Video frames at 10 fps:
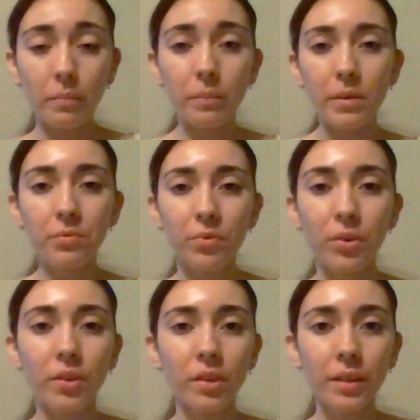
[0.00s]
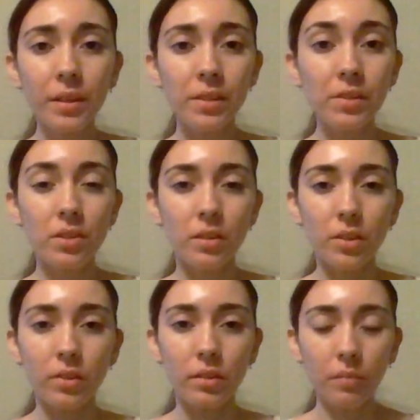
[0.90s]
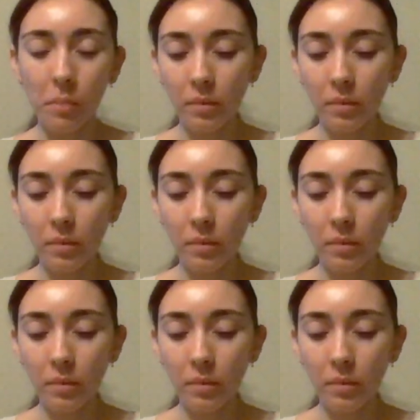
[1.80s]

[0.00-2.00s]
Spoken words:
before continuing